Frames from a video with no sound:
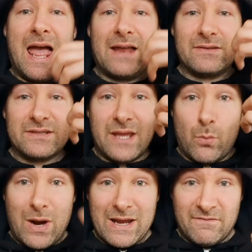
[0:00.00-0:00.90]
and their
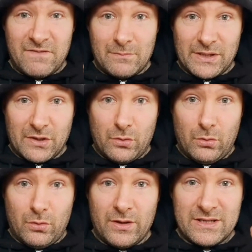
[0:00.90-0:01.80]
way in family
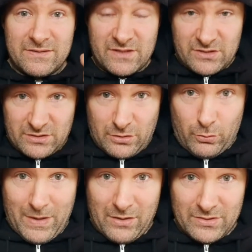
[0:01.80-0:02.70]
court as
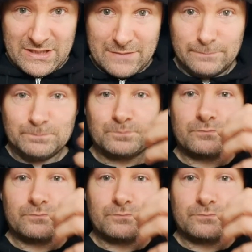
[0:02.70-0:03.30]
sole parenting